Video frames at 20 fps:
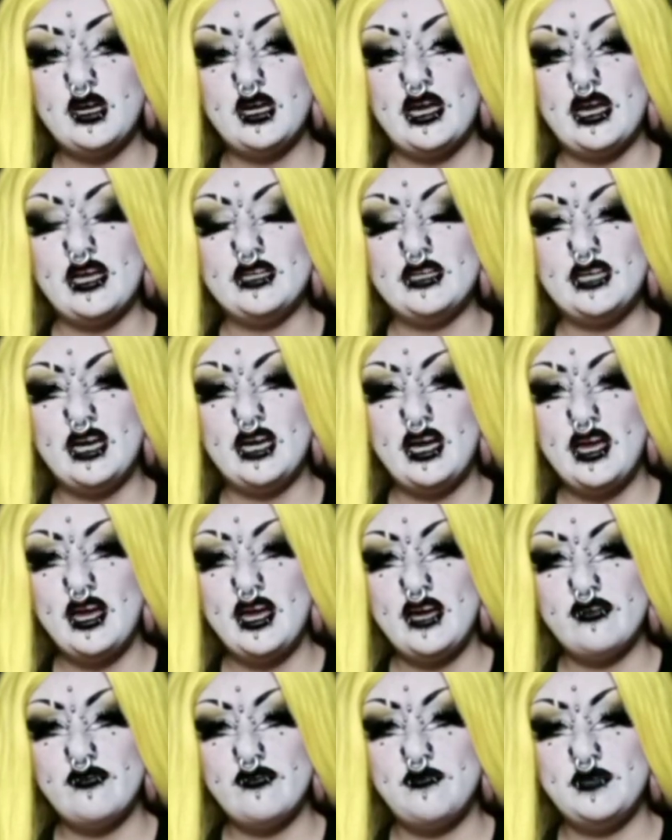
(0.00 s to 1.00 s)
and I
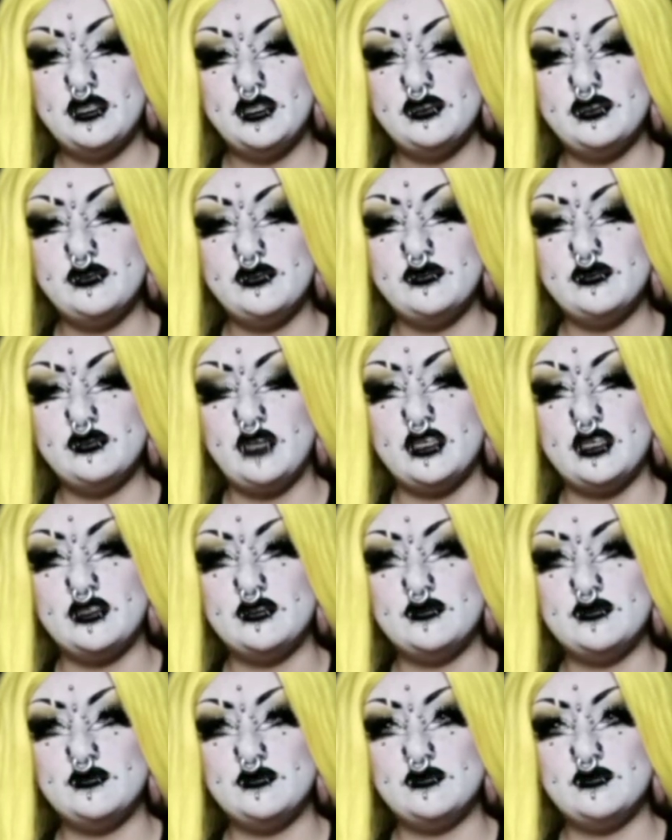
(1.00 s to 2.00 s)
have been like
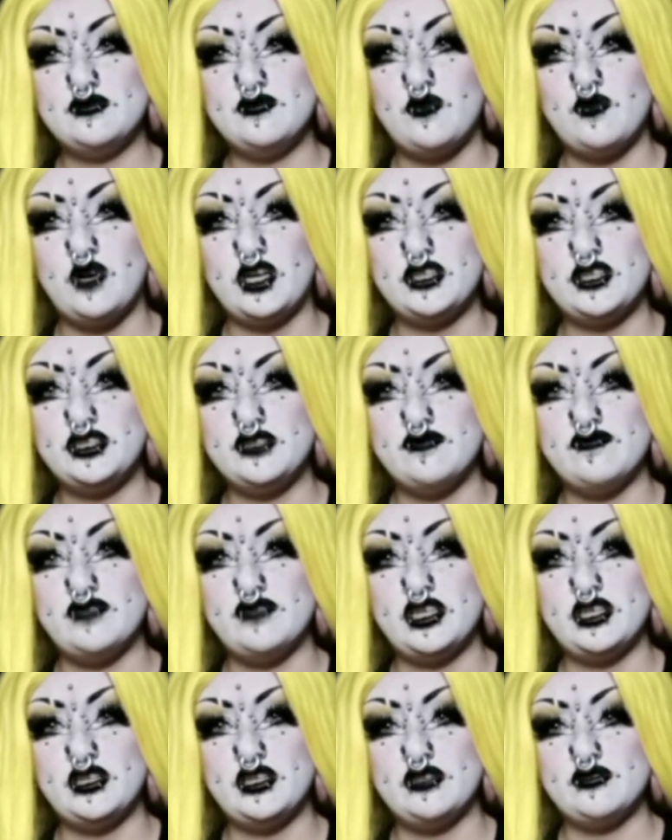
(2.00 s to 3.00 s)
watching
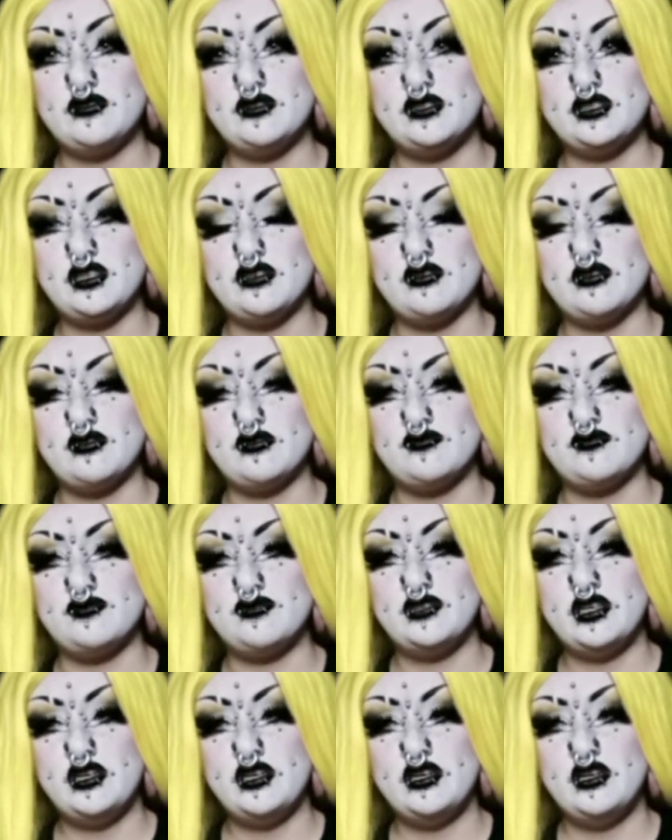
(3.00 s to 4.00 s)
videos of
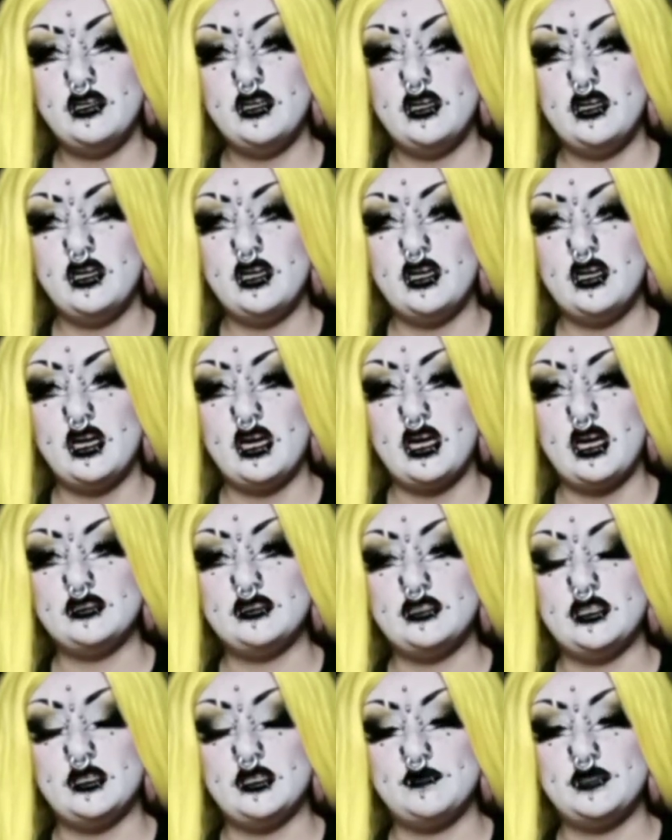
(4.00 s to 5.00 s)

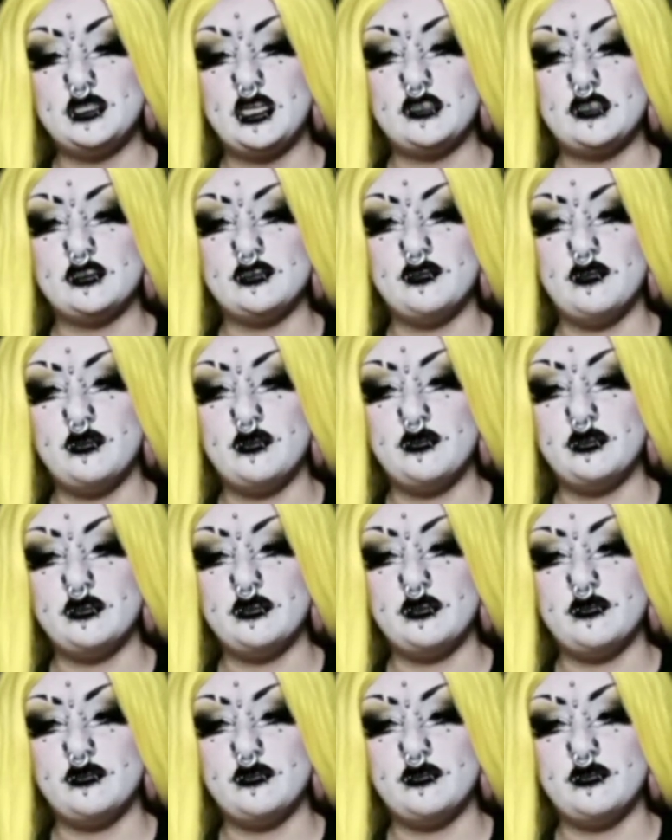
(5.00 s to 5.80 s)
tips how to grow your